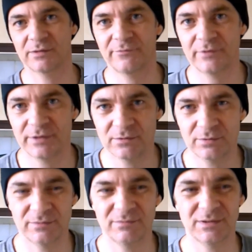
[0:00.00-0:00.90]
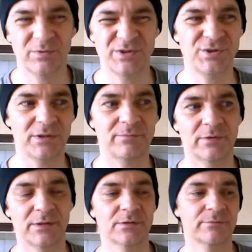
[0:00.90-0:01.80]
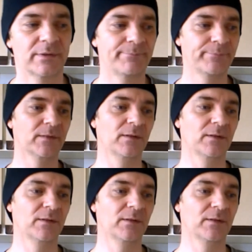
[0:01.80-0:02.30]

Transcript: They're very quite, they're quite cheap really to run,